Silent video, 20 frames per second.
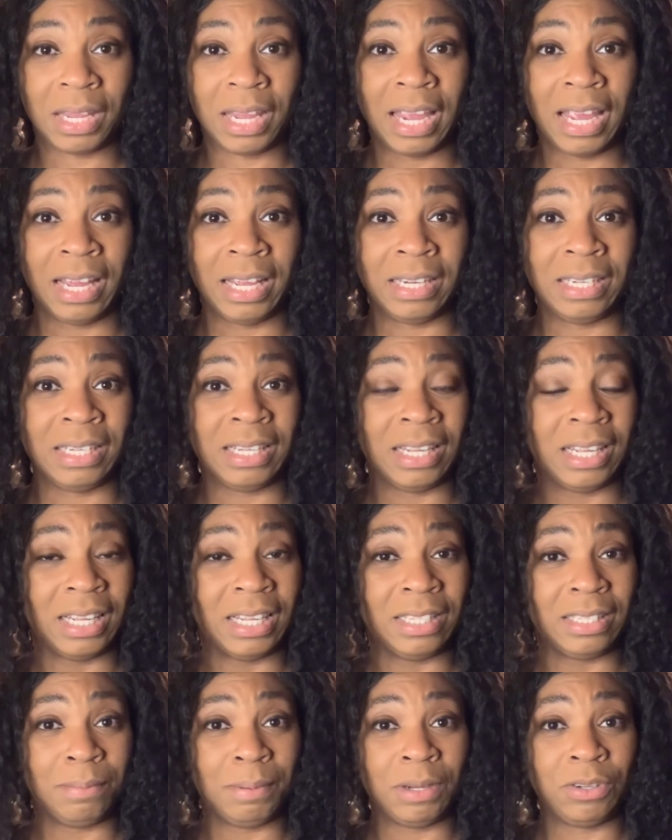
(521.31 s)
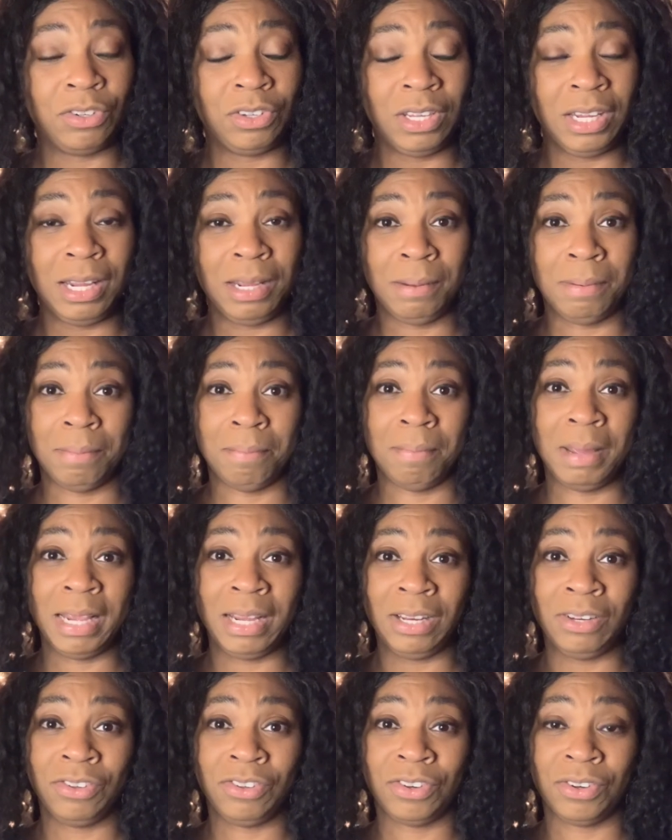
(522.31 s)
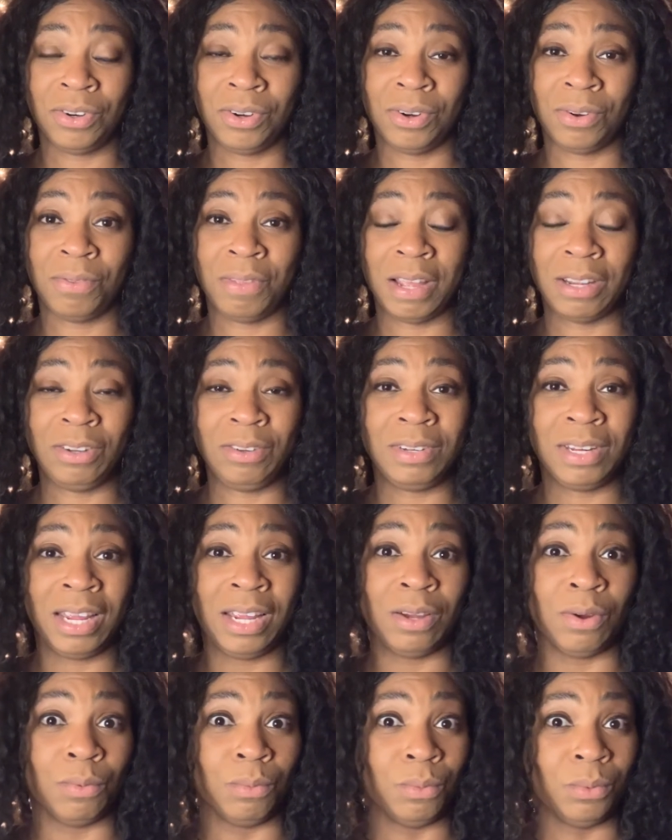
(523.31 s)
and especially making sure that you take